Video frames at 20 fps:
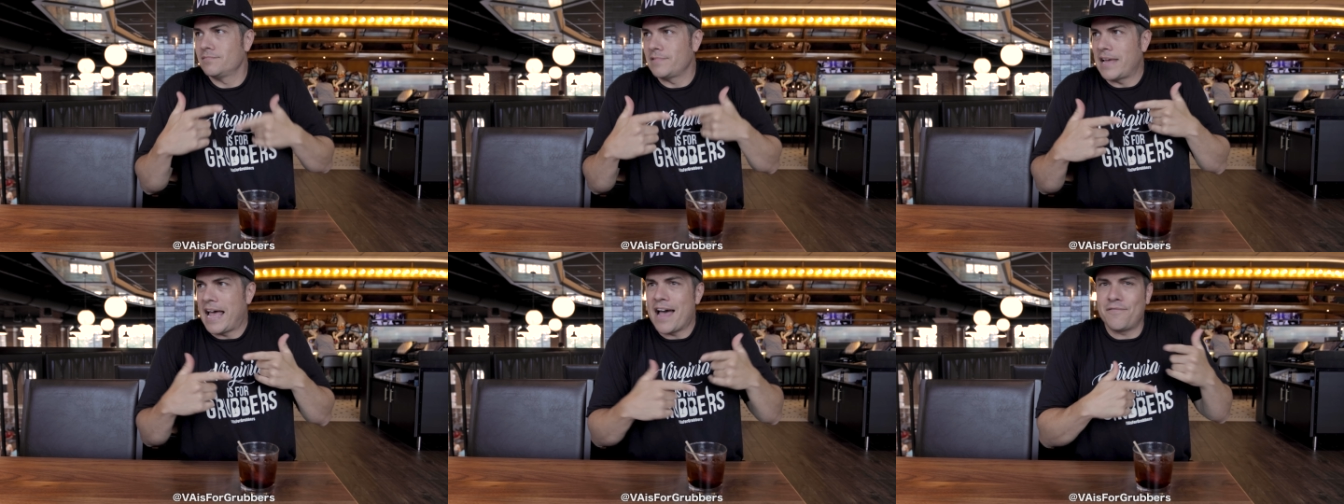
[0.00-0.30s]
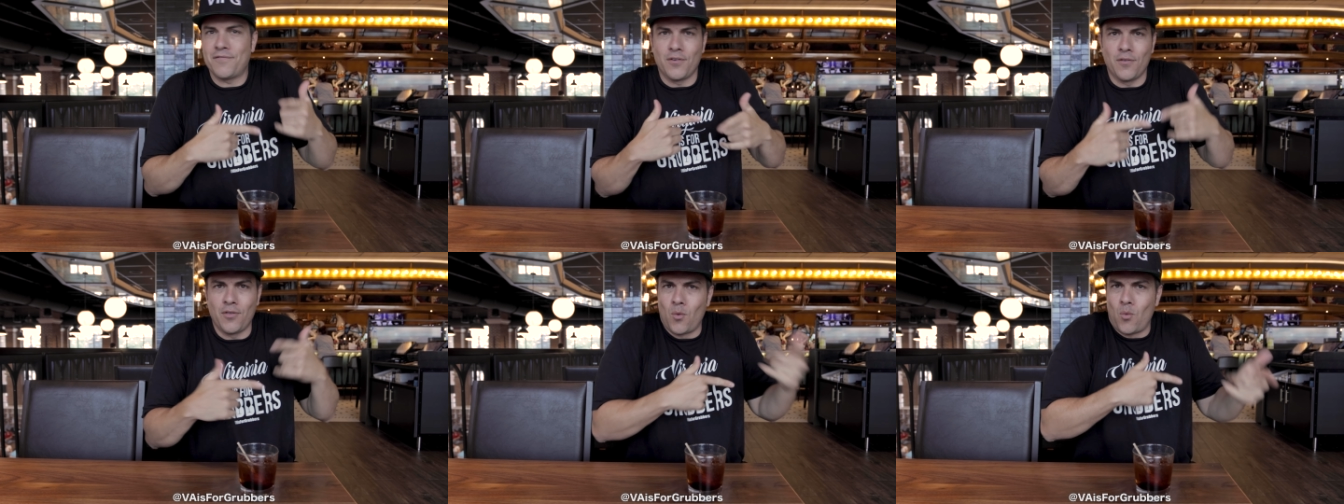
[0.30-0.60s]

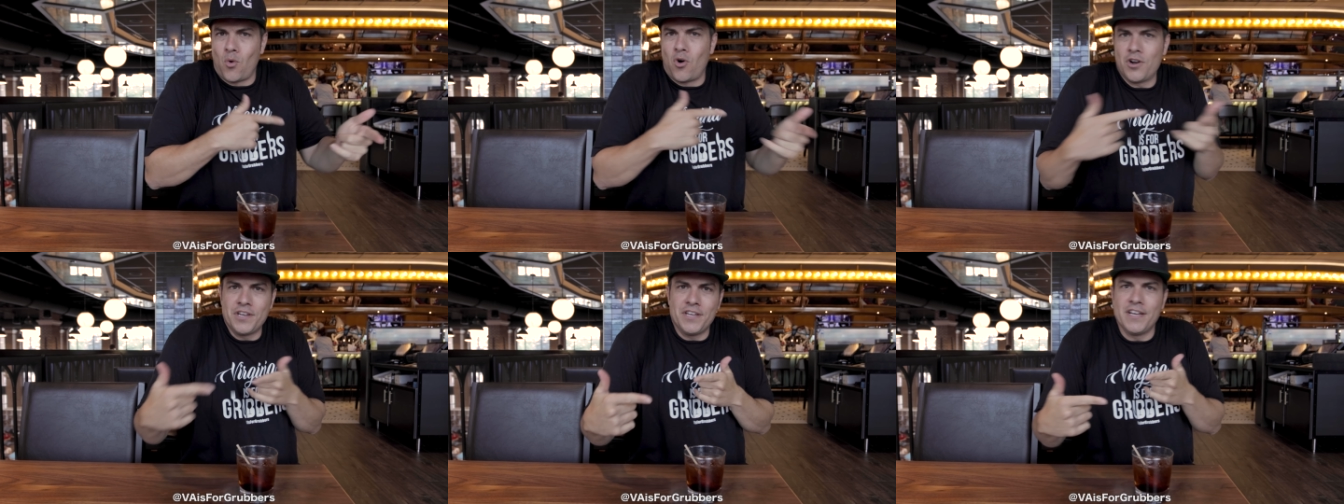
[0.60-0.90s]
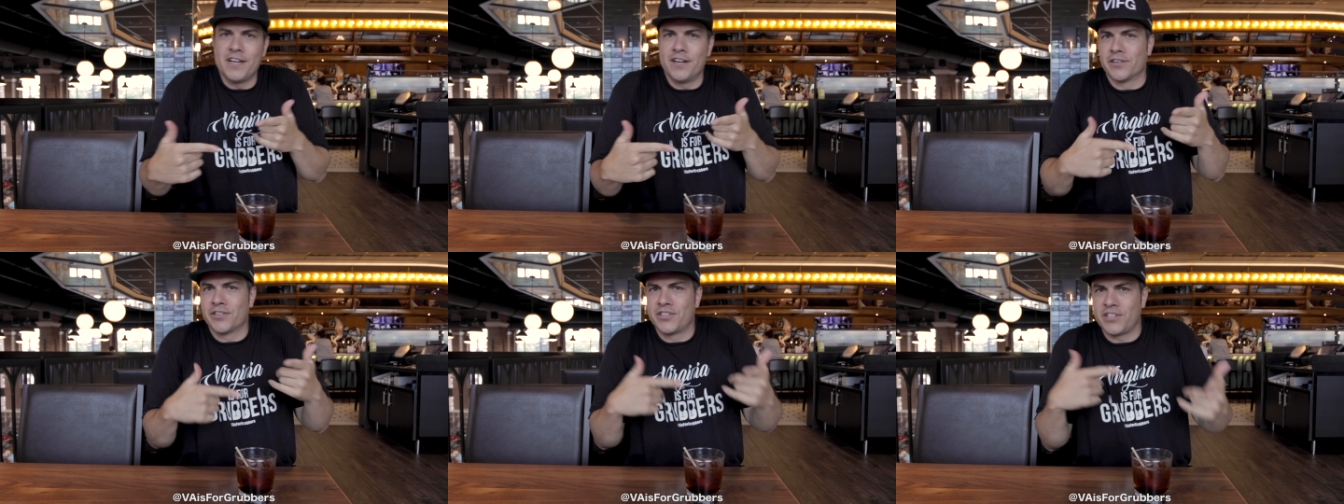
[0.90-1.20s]
after the 1
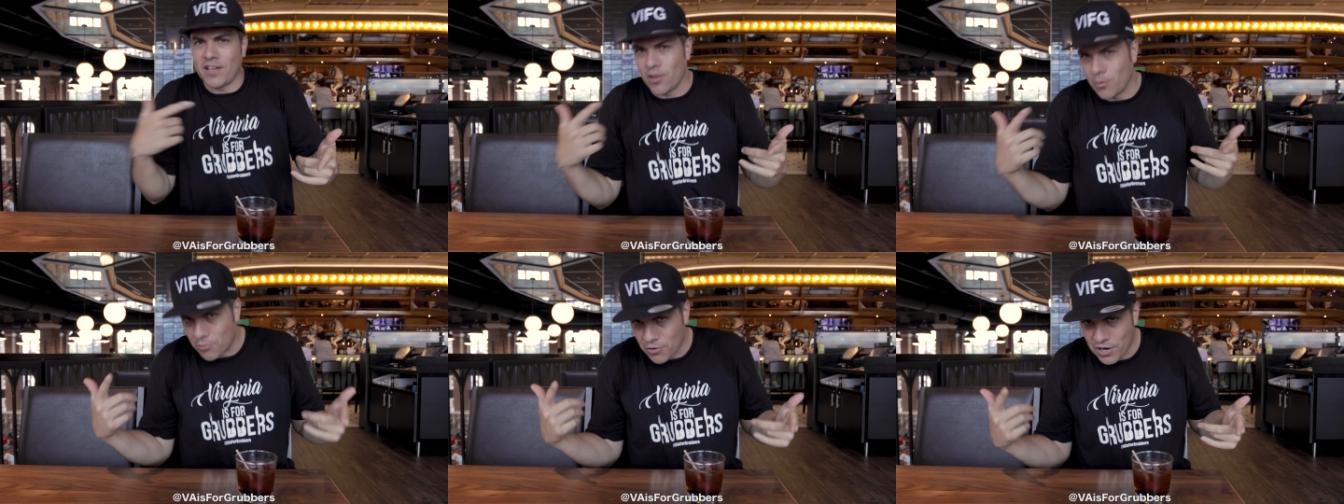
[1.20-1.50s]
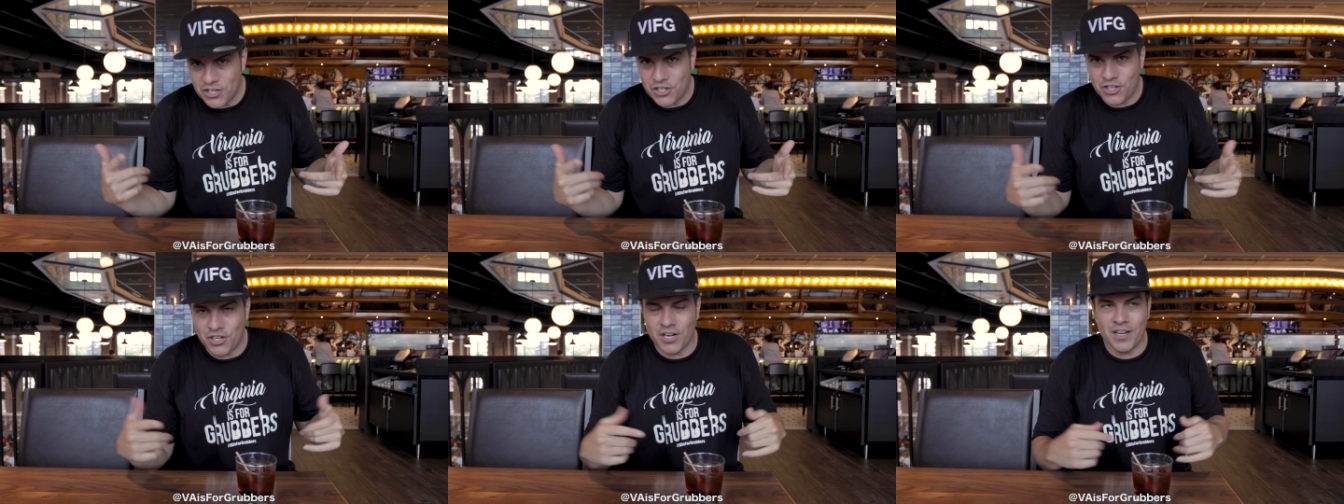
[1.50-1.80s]
year
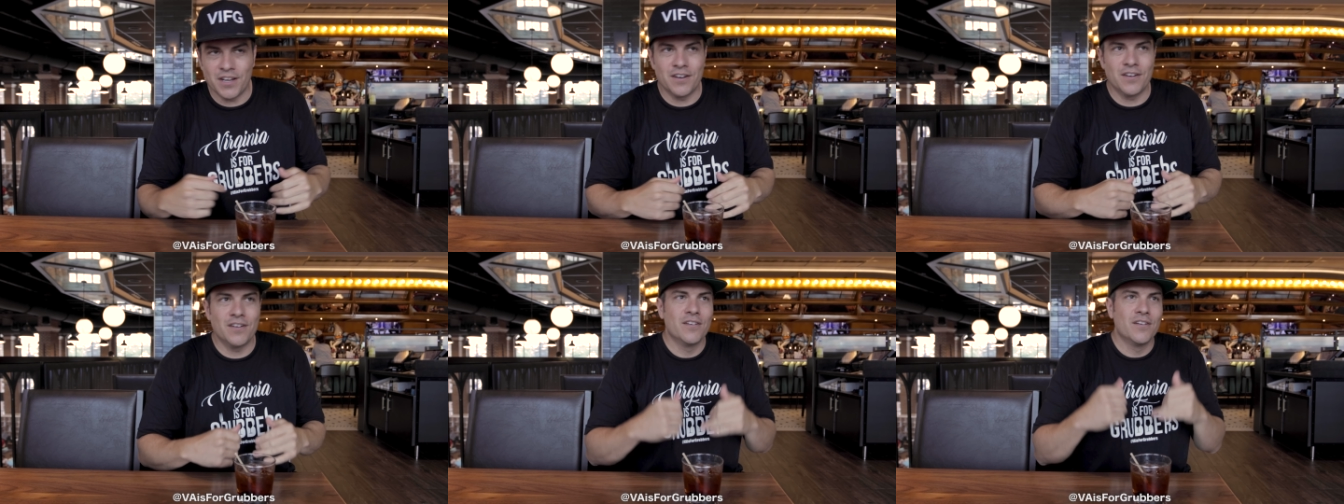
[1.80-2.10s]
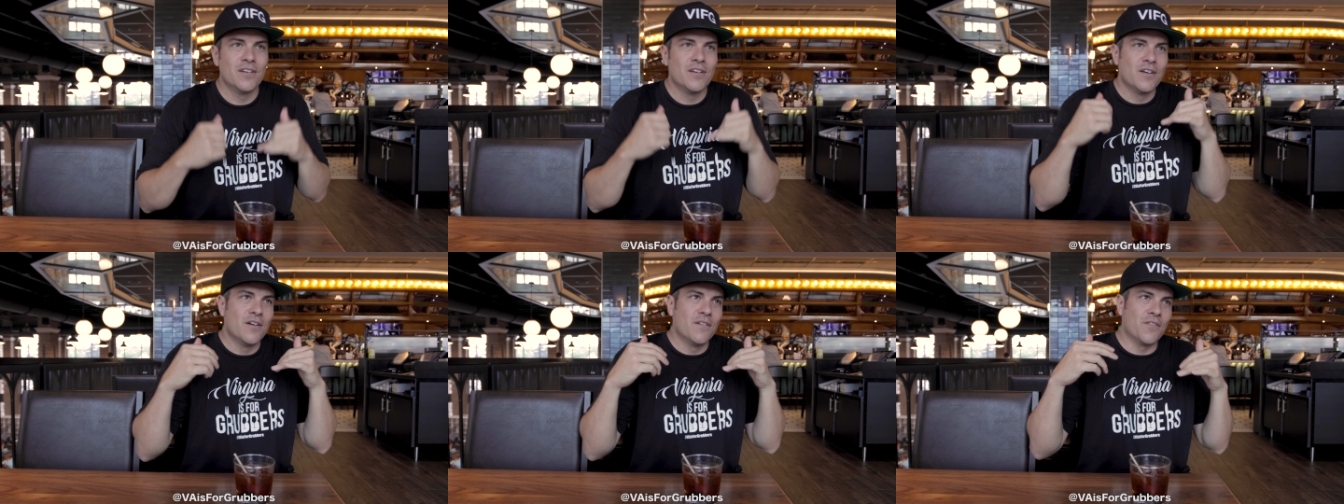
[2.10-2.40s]
celebration
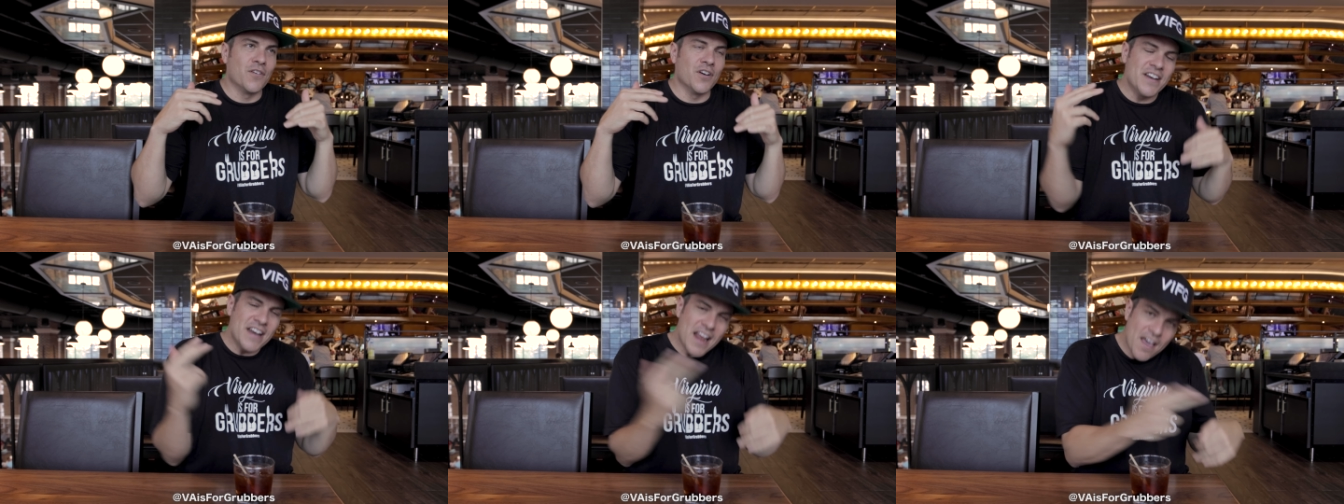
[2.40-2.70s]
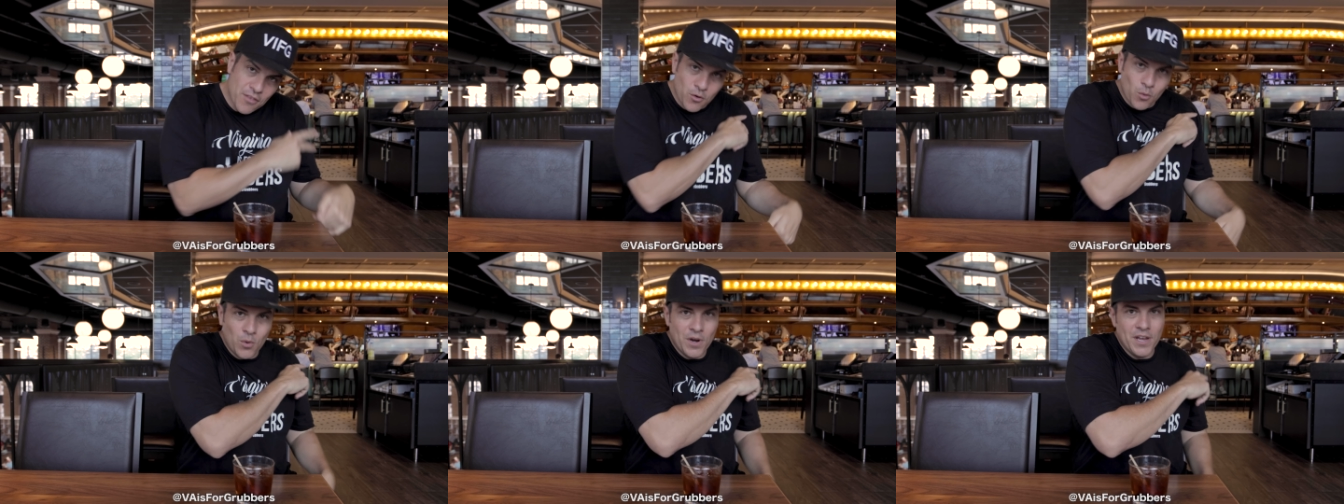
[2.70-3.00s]
for
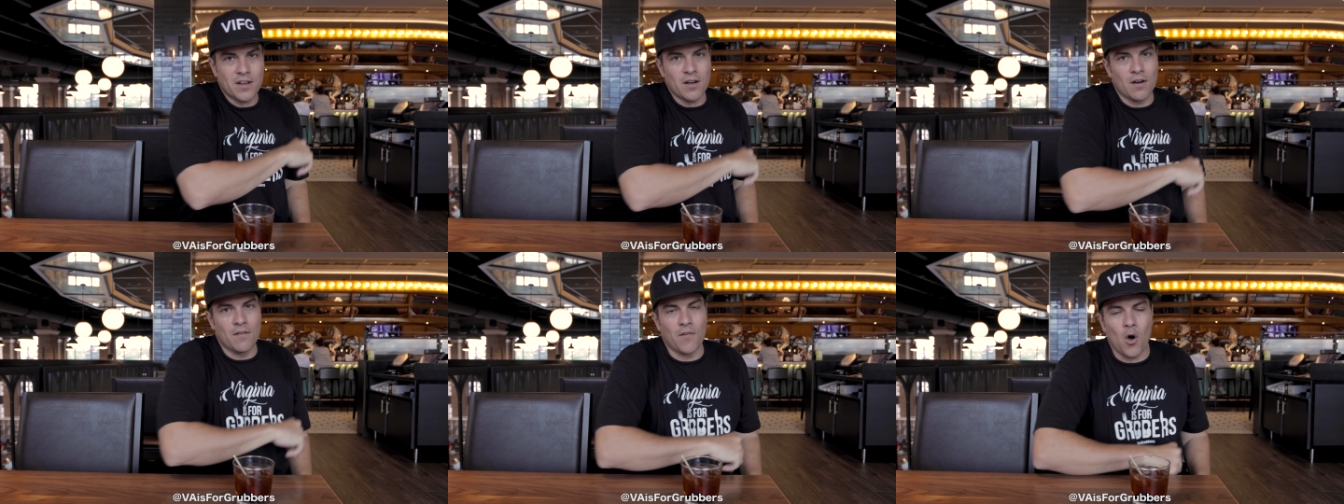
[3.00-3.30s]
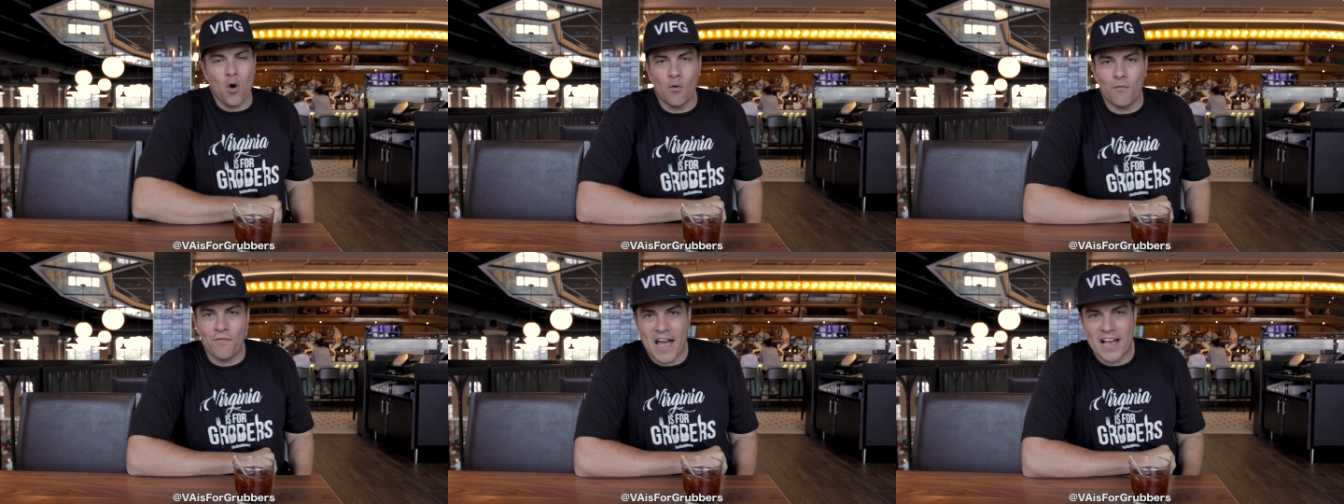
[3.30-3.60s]
another week of
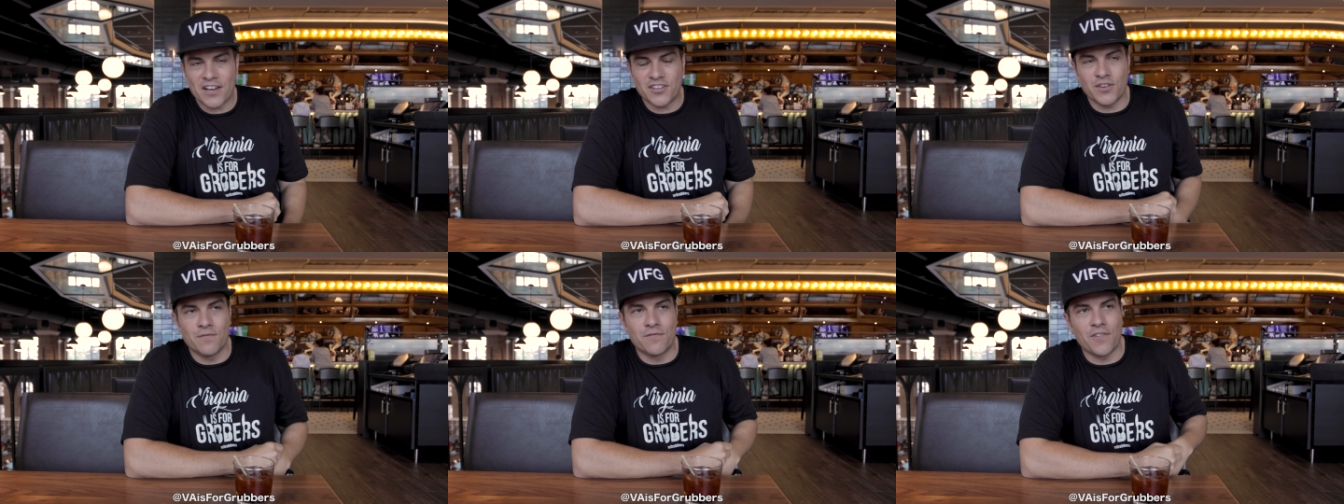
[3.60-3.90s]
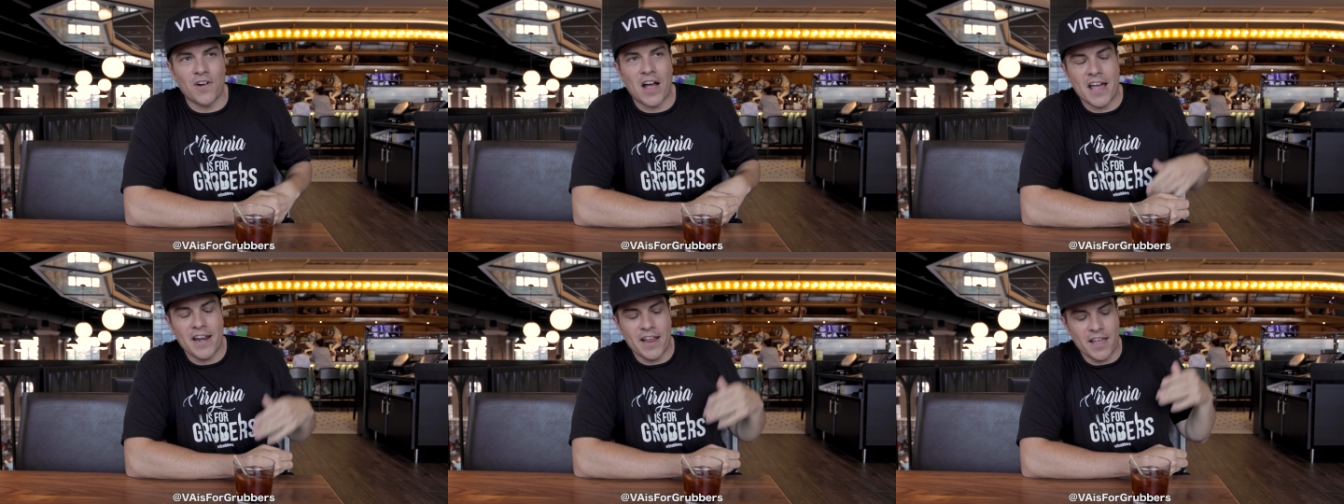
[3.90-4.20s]
Old Fashioned
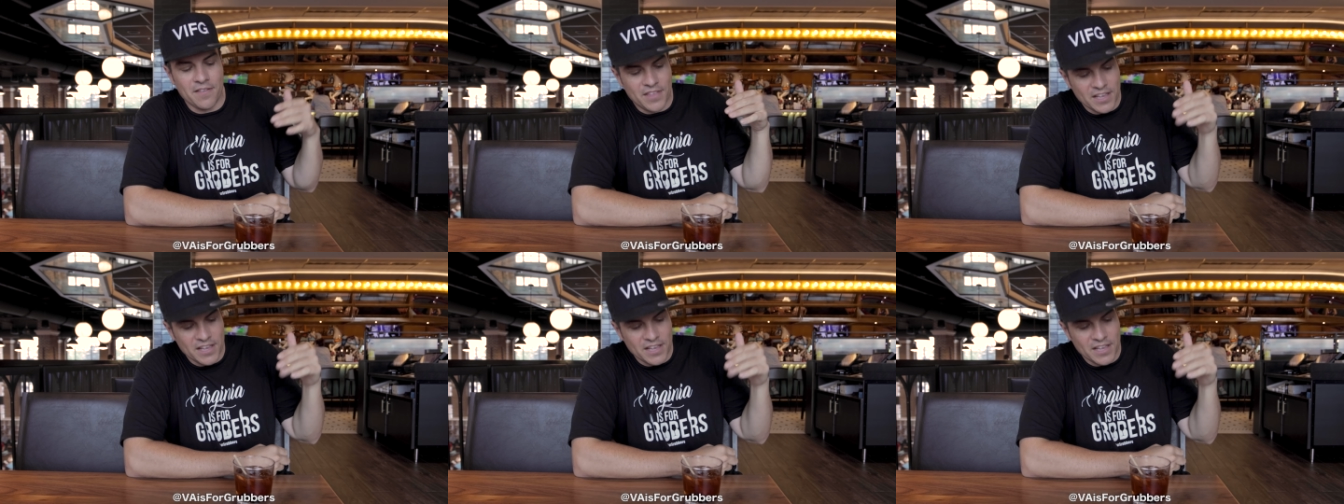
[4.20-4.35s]
Friday.